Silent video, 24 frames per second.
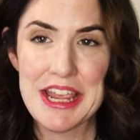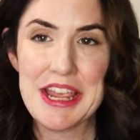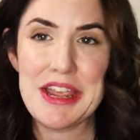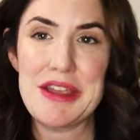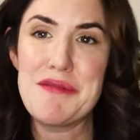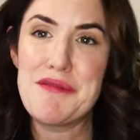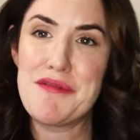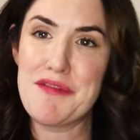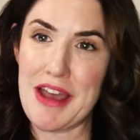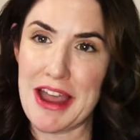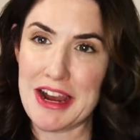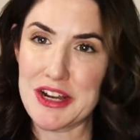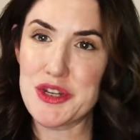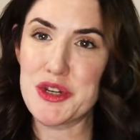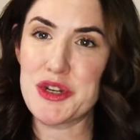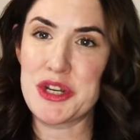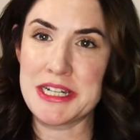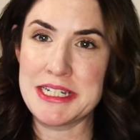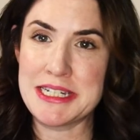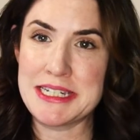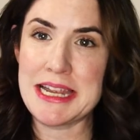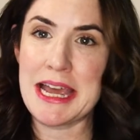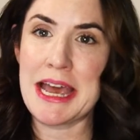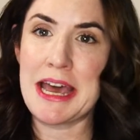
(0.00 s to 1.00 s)
In fact, you
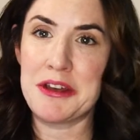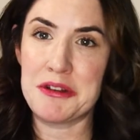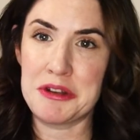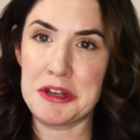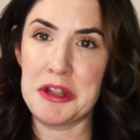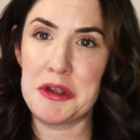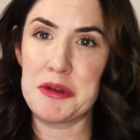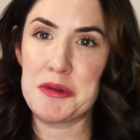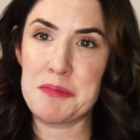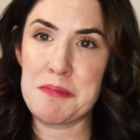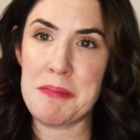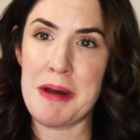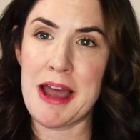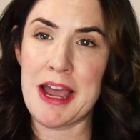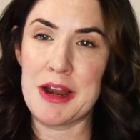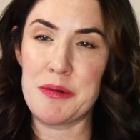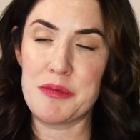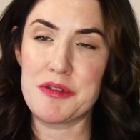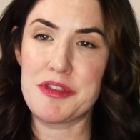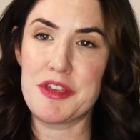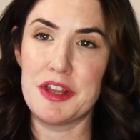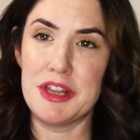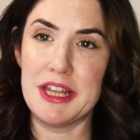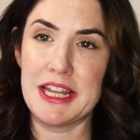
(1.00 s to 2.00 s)
can download mine
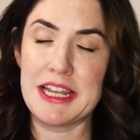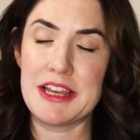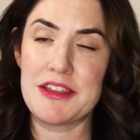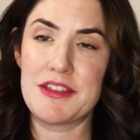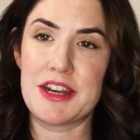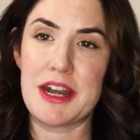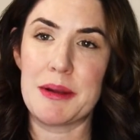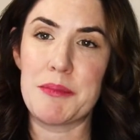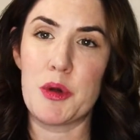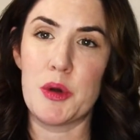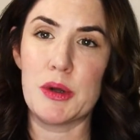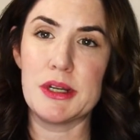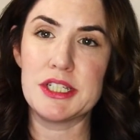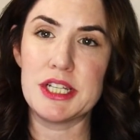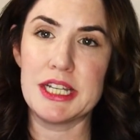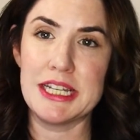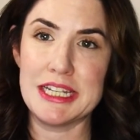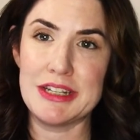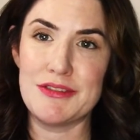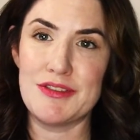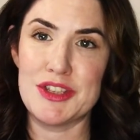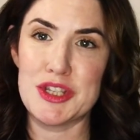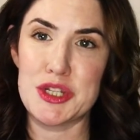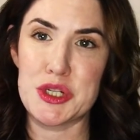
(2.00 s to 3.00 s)
with a link that I'm going to
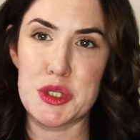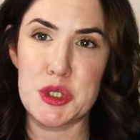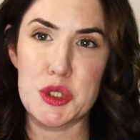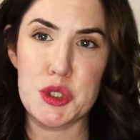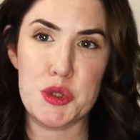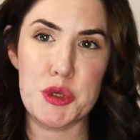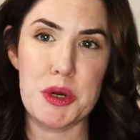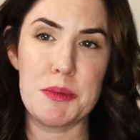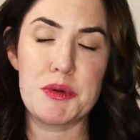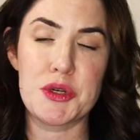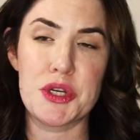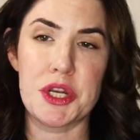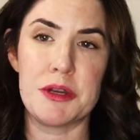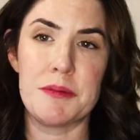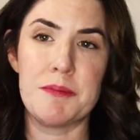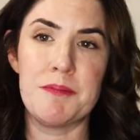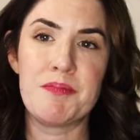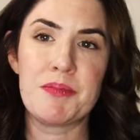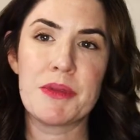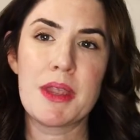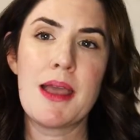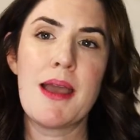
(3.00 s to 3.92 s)
leave in the description.